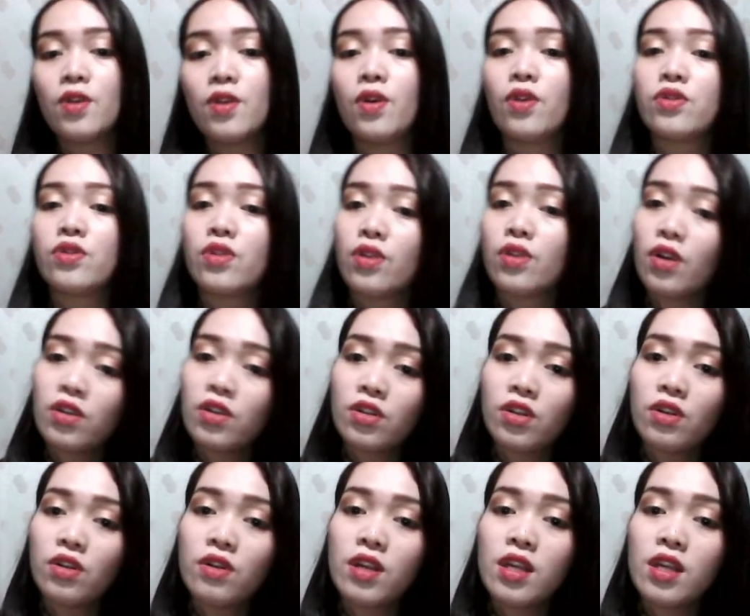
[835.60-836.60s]
on the
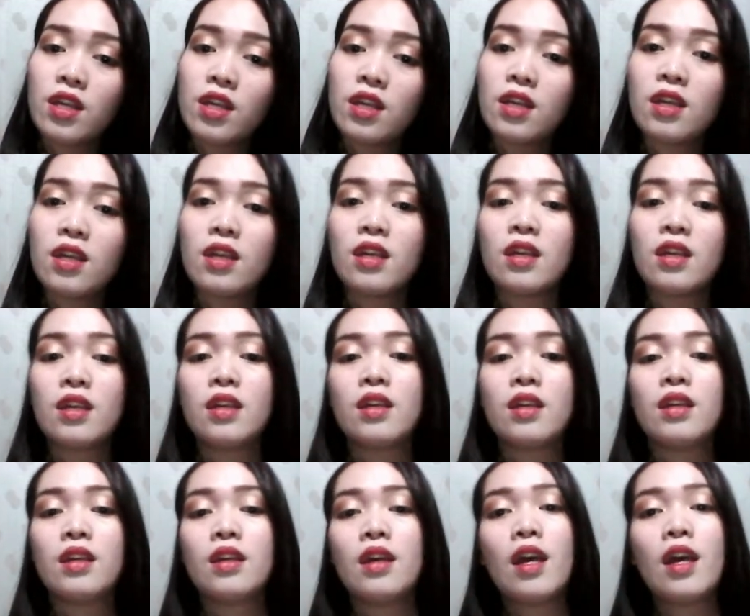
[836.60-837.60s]
contrary,
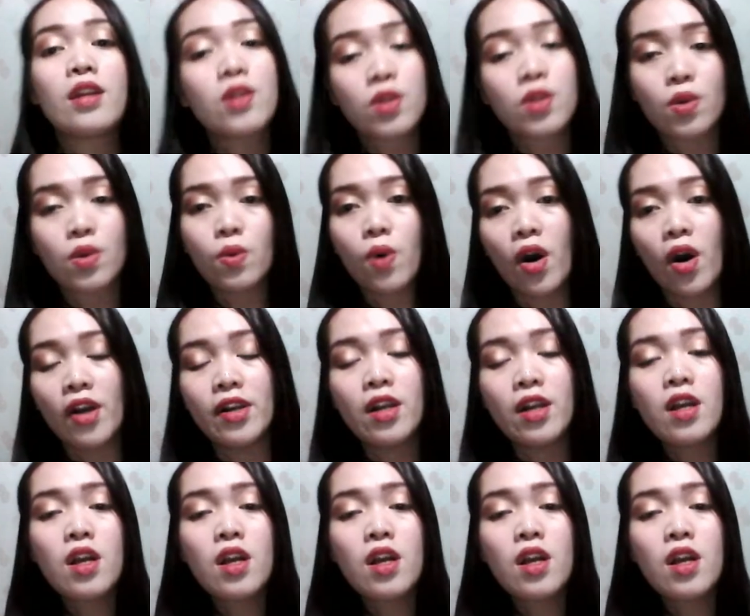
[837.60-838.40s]
and so on.